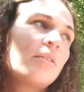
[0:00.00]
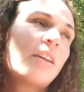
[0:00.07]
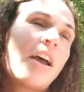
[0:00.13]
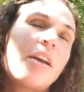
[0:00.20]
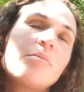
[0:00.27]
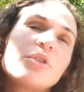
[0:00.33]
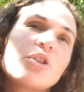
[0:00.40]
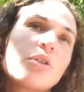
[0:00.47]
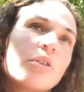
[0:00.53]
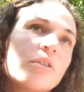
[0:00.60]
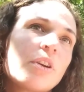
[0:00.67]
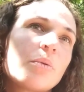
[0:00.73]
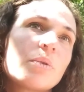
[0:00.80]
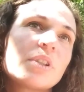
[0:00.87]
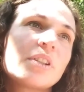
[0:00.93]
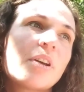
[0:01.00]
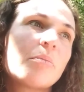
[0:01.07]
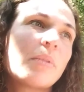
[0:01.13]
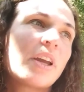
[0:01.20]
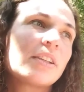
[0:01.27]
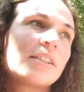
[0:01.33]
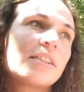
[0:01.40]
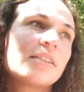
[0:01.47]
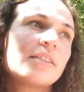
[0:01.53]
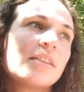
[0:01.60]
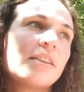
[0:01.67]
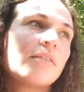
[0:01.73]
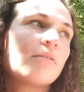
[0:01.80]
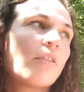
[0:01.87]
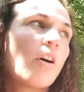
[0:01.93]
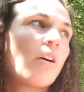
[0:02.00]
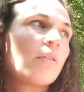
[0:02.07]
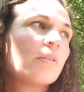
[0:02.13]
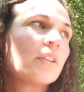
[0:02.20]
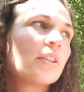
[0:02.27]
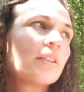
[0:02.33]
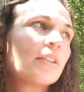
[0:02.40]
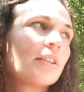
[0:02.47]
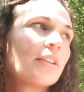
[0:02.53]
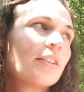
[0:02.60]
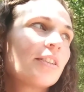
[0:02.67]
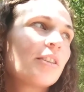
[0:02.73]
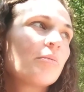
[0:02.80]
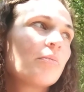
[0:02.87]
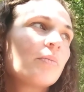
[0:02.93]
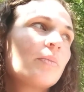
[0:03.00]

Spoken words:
I'm sure there was some ecstasy involved that